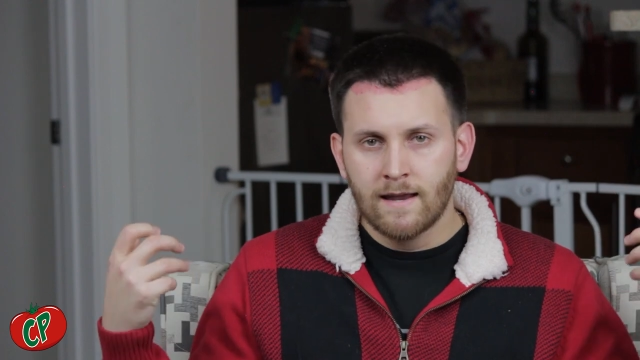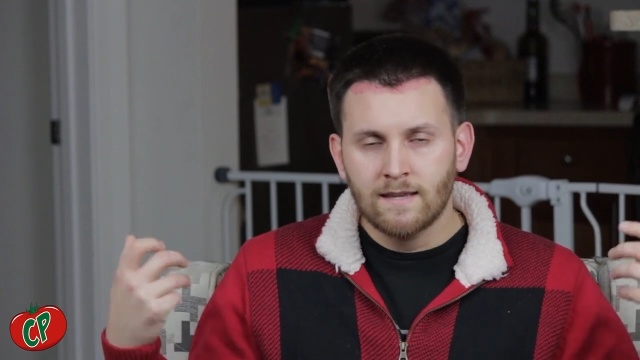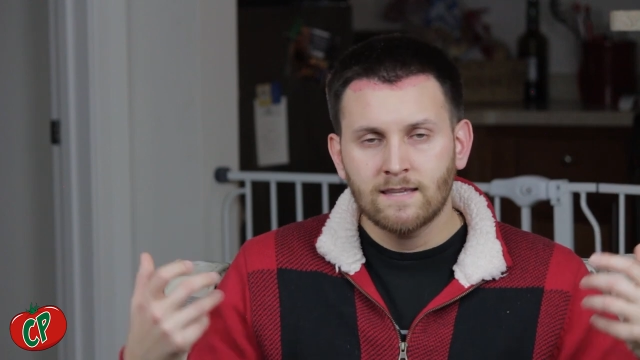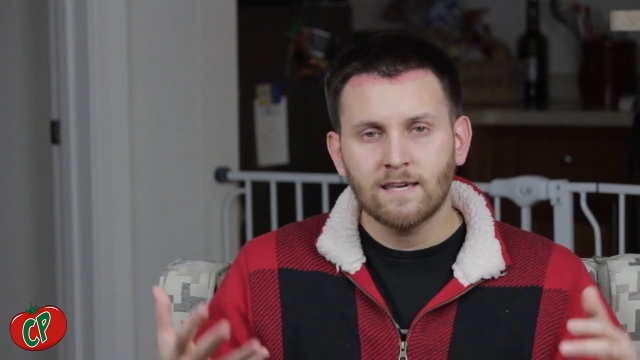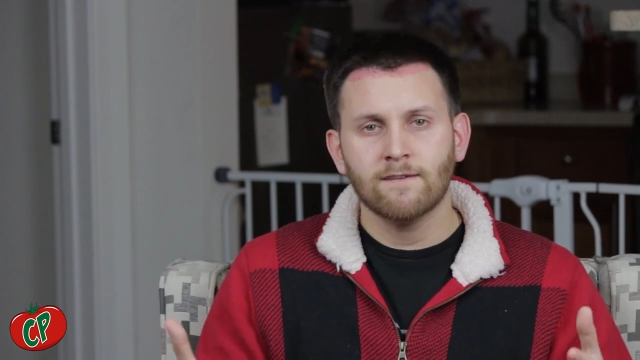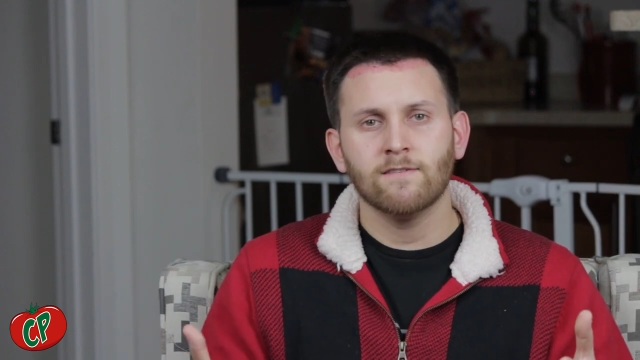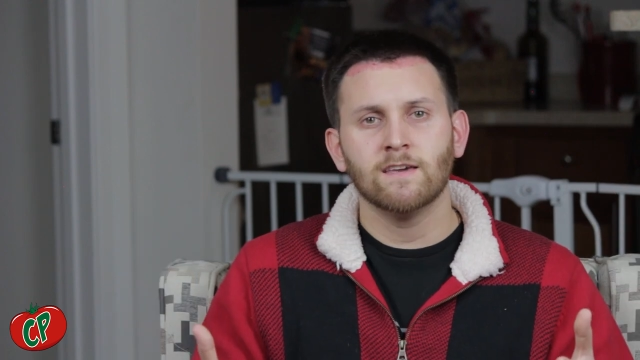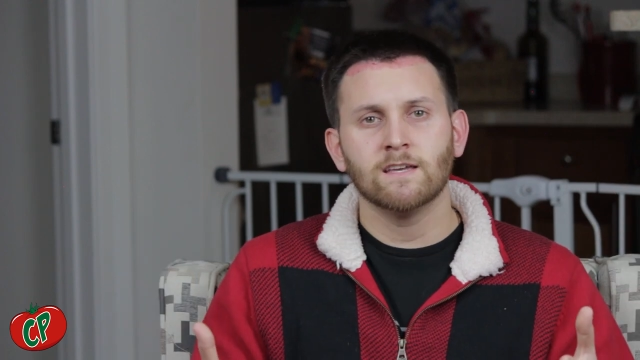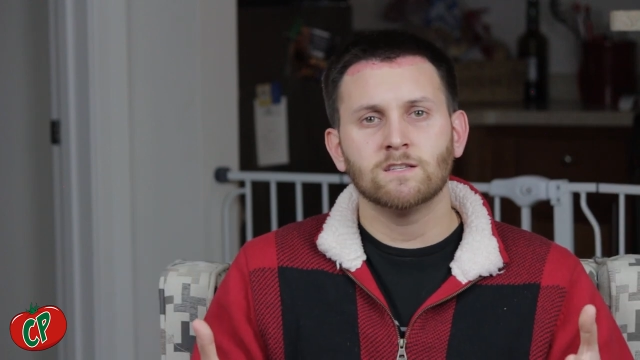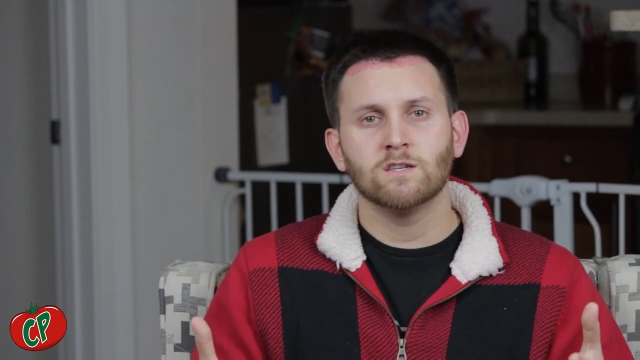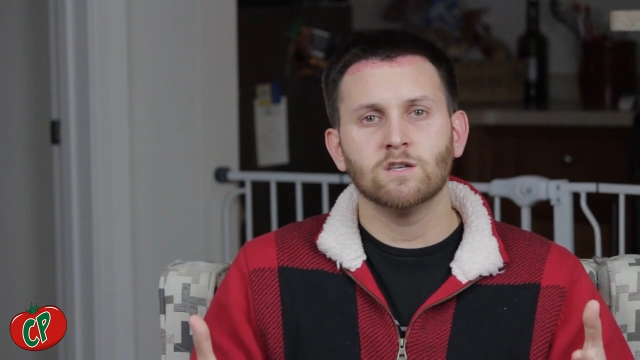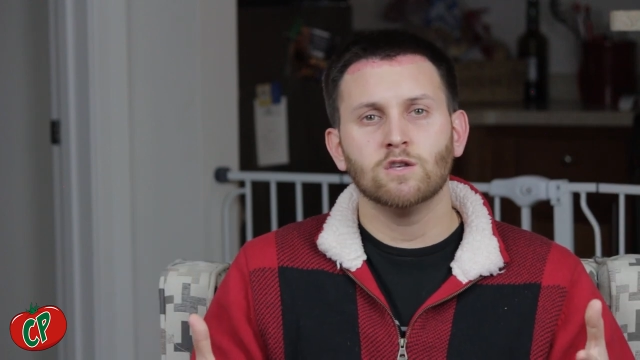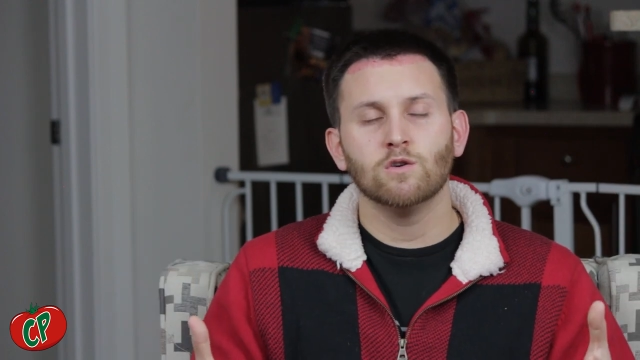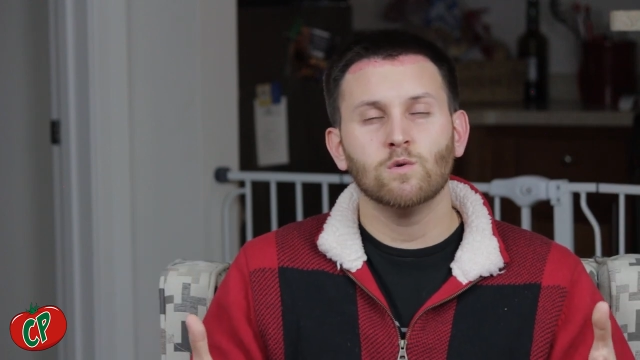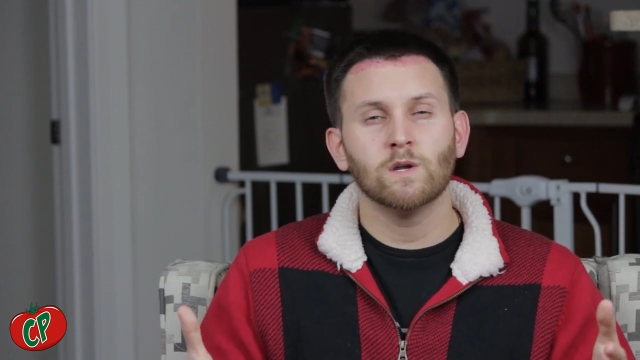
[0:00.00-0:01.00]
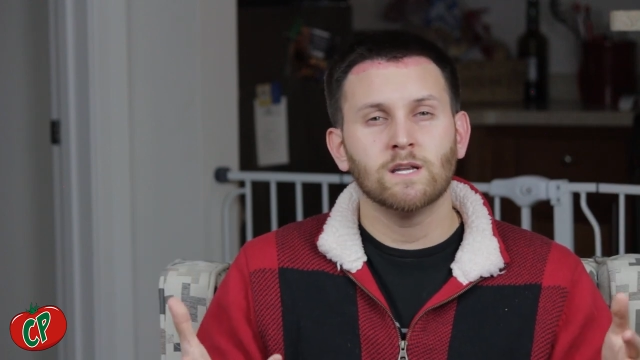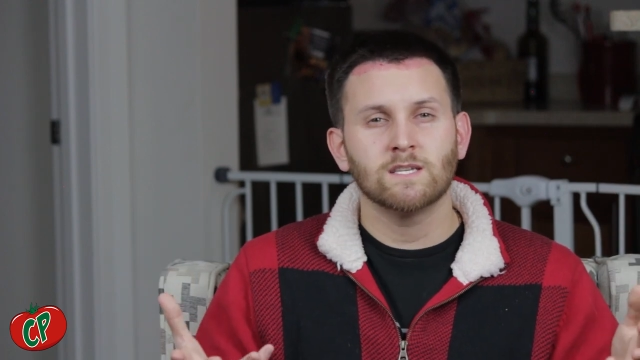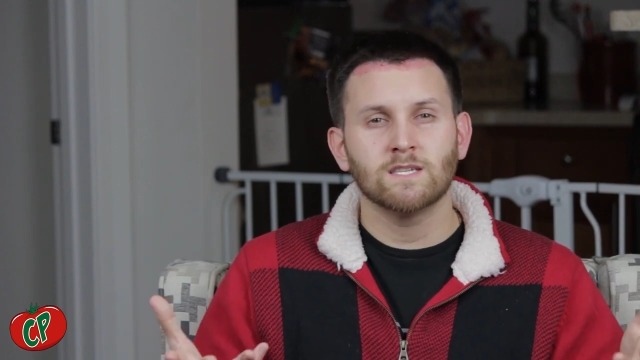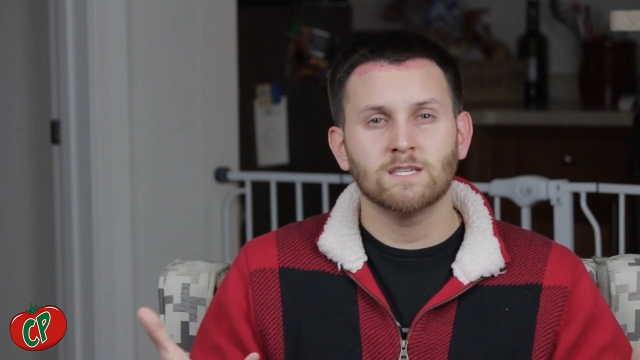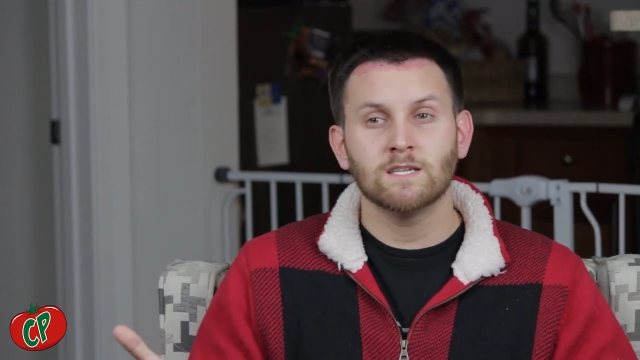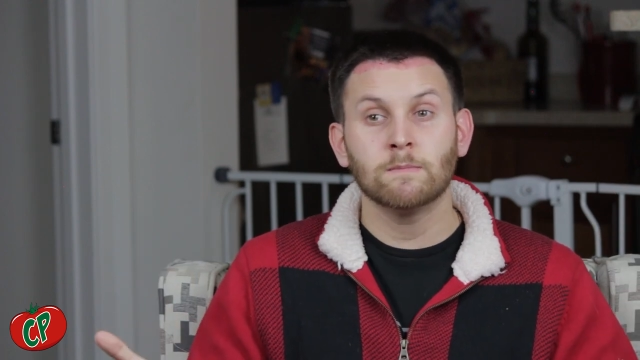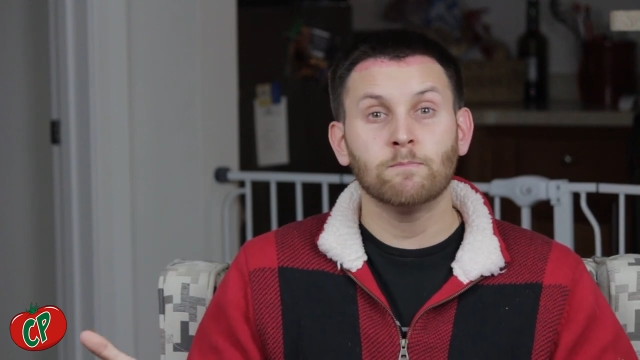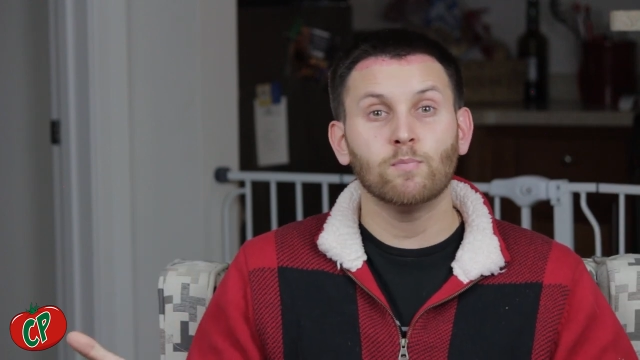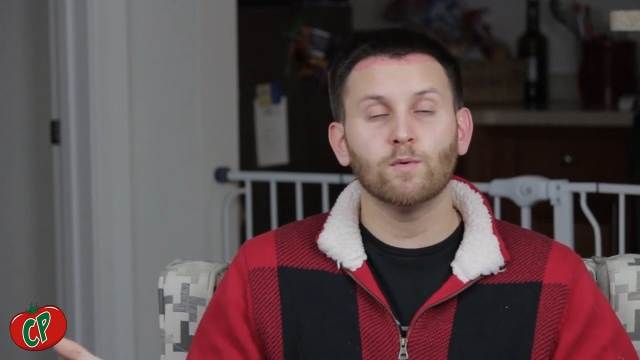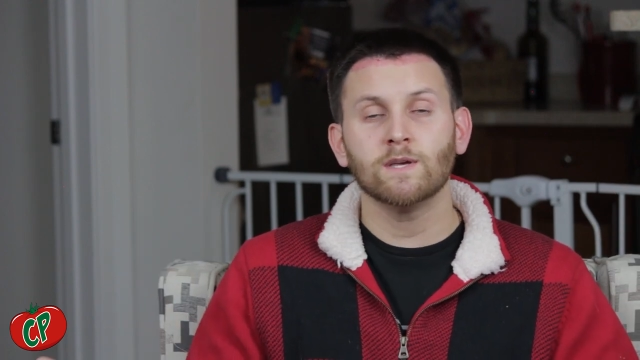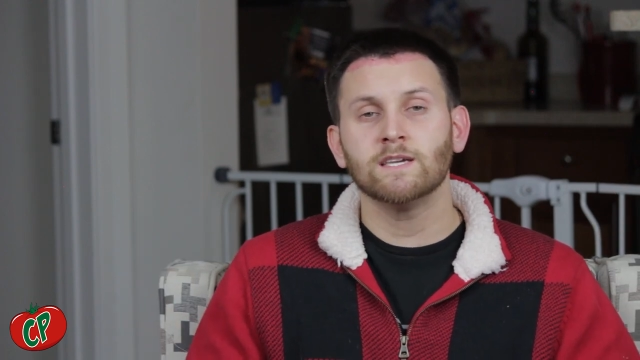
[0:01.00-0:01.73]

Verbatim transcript: and giving it to you in a simple,